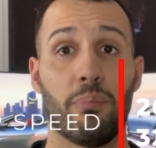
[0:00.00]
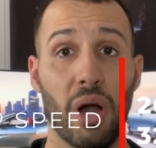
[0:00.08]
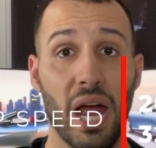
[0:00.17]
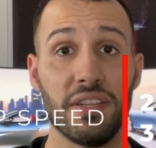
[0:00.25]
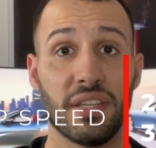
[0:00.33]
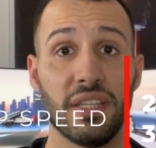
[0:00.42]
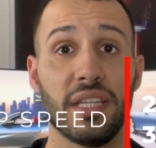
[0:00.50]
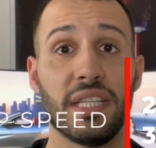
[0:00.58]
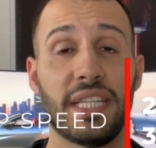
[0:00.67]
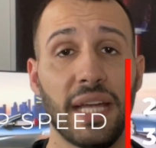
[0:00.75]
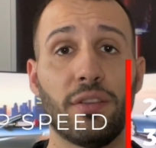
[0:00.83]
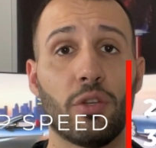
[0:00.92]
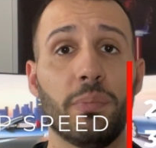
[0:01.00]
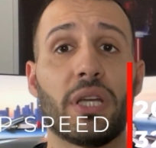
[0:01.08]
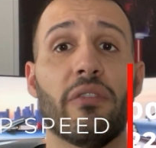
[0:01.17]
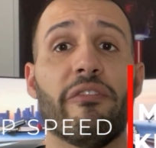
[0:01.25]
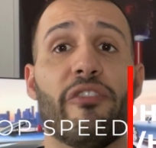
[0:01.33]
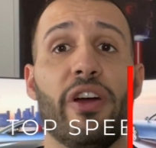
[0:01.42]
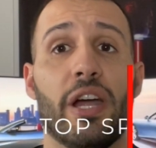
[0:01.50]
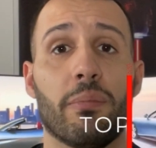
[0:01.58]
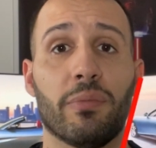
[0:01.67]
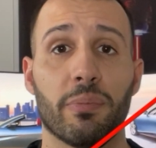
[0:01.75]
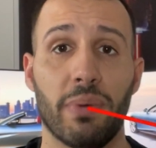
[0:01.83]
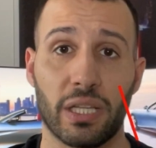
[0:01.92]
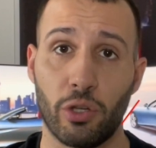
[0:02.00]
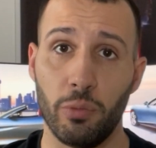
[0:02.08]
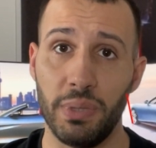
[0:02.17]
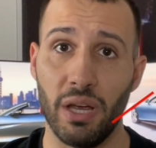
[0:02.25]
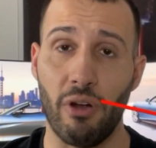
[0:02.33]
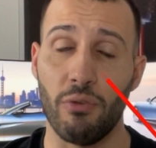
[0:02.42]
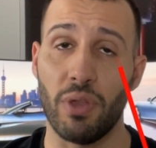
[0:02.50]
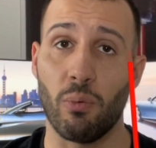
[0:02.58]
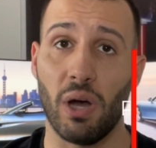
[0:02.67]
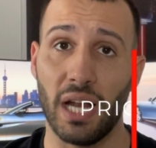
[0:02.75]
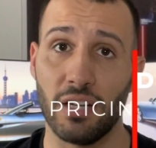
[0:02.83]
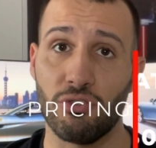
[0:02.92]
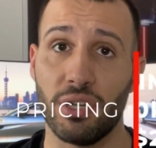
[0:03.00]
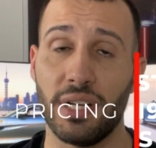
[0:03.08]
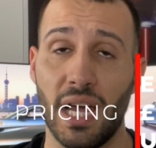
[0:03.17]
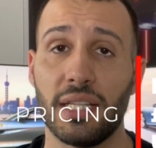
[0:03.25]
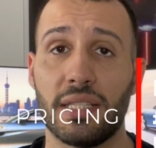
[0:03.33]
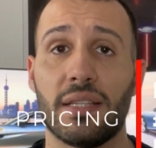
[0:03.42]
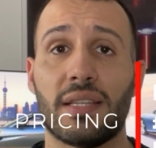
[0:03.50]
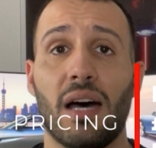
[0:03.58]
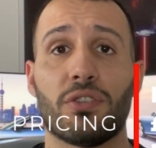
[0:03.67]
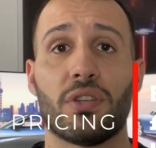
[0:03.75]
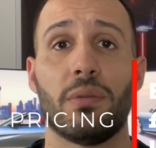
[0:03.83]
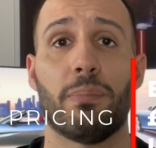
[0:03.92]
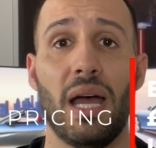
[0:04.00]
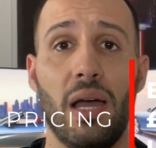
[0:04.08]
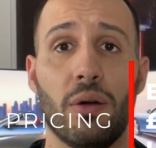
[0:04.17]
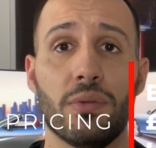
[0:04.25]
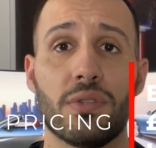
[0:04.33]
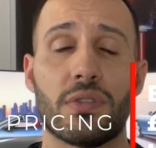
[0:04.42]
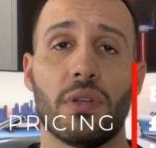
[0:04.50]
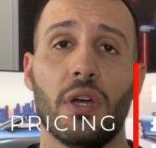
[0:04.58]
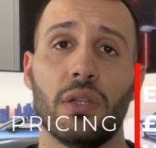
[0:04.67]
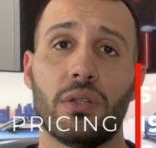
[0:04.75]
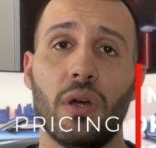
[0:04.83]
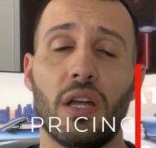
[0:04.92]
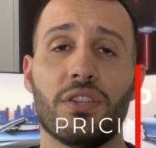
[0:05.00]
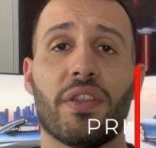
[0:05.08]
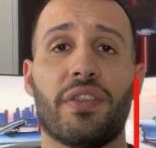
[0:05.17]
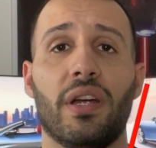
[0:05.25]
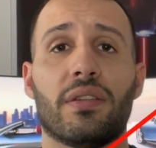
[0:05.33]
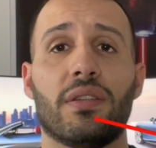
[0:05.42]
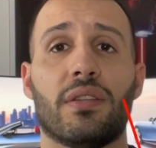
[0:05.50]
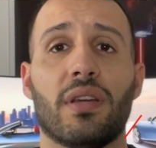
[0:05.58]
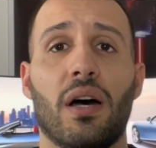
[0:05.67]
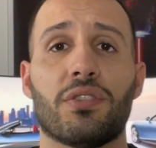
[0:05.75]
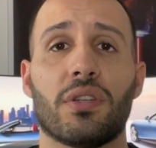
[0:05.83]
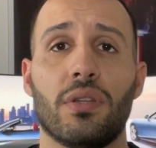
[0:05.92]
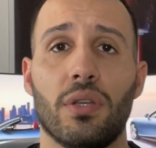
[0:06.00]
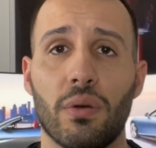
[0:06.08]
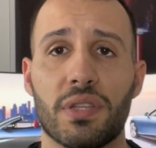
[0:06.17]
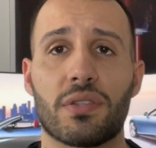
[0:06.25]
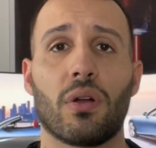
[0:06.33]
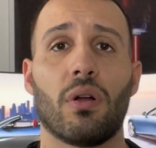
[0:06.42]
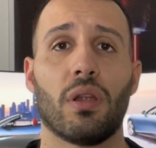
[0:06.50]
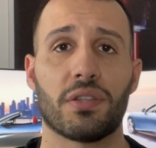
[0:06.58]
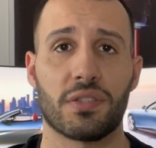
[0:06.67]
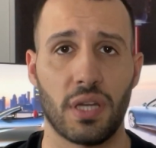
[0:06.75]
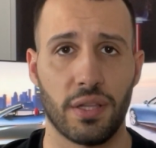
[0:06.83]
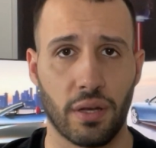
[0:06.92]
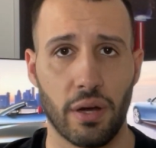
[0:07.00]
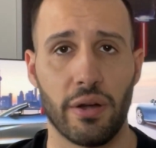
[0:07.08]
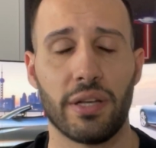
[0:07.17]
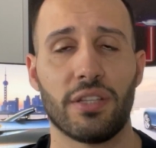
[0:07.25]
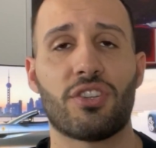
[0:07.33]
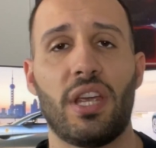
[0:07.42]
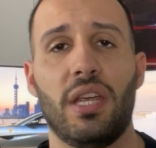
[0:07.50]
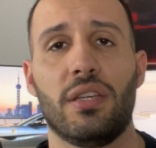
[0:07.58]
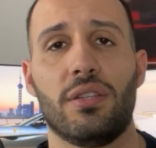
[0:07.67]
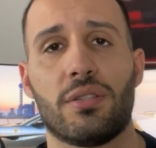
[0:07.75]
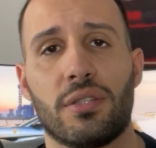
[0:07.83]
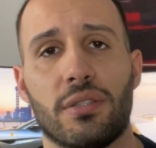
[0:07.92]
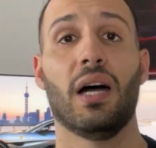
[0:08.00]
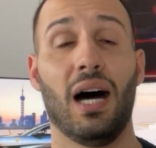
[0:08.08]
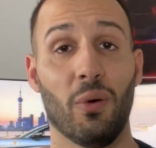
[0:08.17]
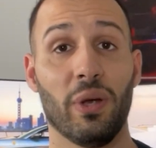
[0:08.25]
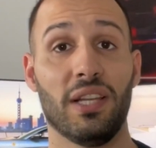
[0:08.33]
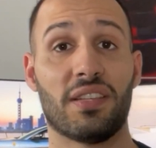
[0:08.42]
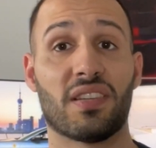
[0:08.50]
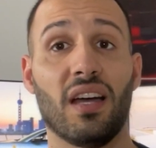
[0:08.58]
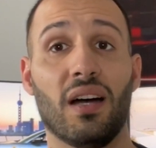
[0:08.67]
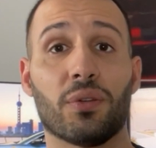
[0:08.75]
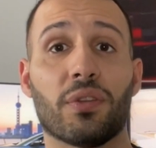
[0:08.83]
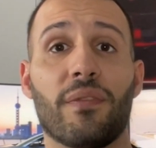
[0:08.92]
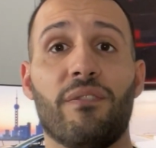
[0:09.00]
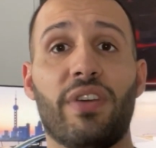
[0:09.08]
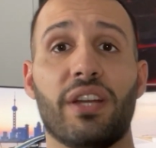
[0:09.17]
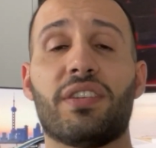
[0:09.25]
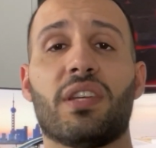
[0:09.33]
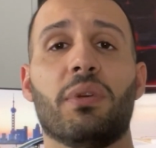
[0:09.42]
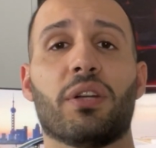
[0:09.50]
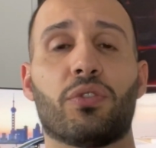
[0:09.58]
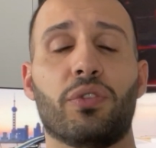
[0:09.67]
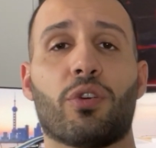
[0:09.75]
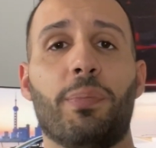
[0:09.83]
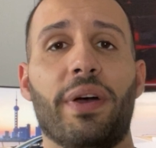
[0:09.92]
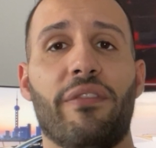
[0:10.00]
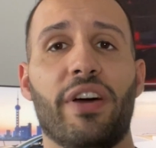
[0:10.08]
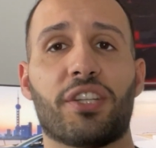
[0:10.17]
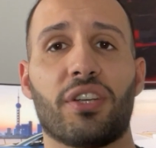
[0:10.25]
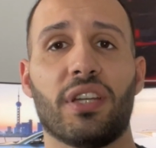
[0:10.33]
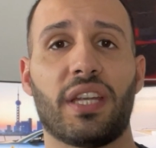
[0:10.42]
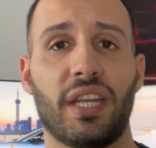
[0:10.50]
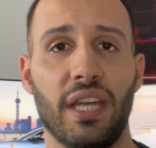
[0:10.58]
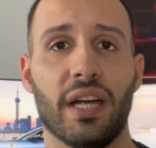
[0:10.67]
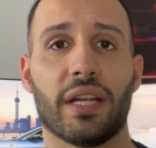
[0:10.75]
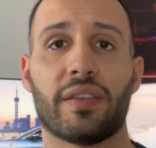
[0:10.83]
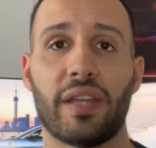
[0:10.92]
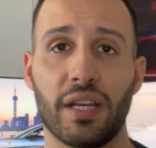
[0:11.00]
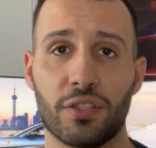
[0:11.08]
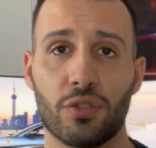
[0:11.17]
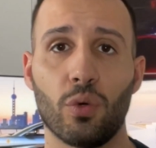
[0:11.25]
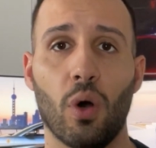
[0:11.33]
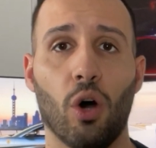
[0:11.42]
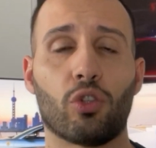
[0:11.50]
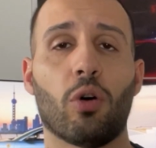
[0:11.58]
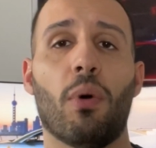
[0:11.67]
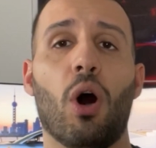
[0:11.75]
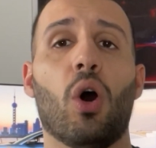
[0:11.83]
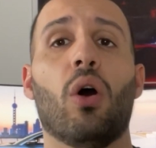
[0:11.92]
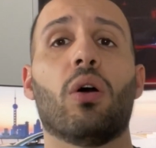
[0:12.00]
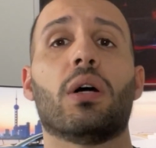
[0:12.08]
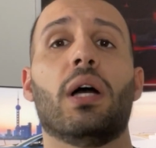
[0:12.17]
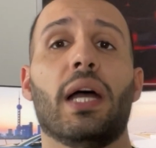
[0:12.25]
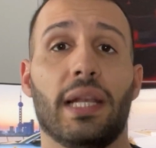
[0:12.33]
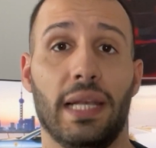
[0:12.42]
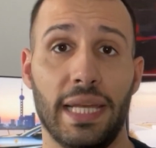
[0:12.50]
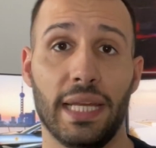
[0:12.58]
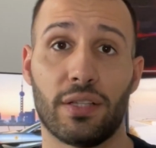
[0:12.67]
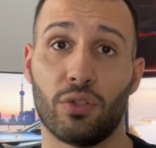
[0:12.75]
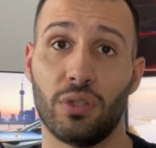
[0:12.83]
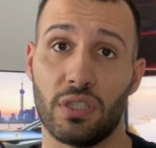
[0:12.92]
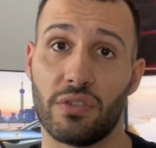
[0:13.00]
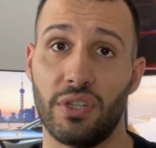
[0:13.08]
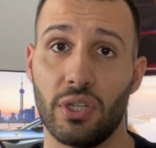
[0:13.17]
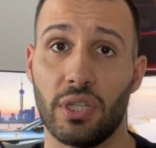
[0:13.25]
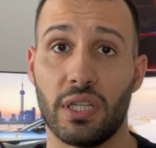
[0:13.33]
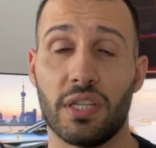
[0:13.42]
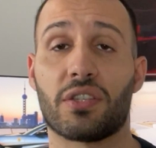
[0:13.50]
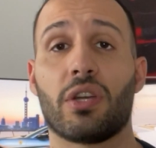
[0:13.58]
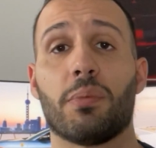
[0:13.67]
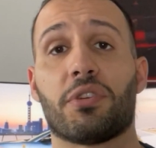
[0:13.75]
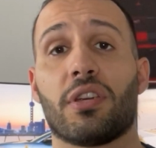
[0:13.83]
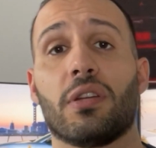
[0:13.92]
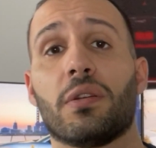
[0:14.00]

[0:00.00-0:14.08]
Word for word: Pricing yet to be confirmed, but could be around the £190,000, $230,000 at the current change. How will it sound? Very similar to the coupe version here, thanks to AUTOMOHO, link to this video in the description.